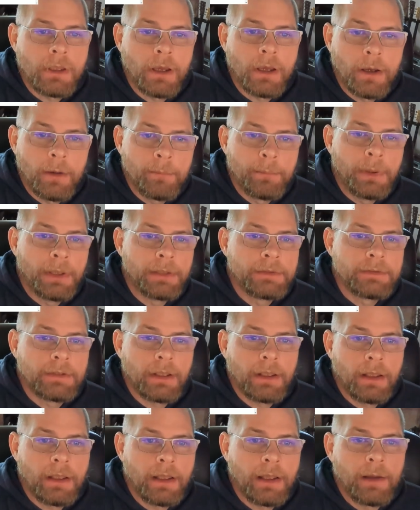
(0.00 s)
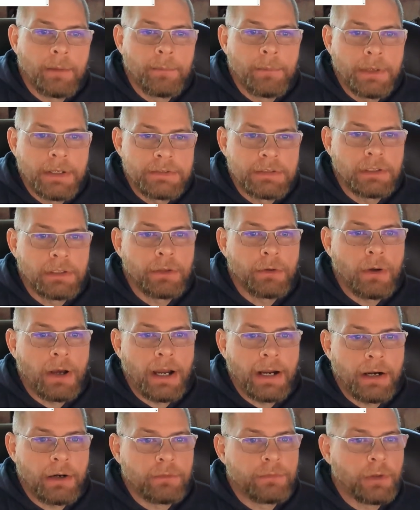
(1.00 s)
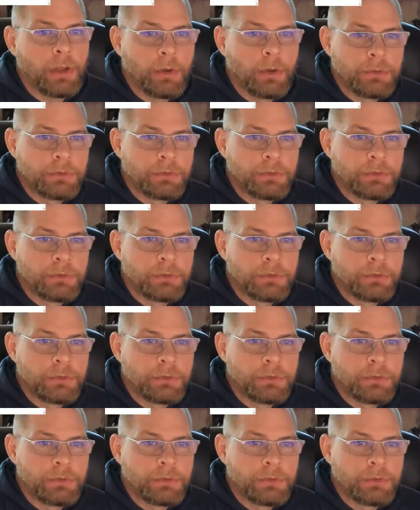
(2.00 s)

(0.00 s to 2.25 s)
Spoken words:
But it's a little higher flow.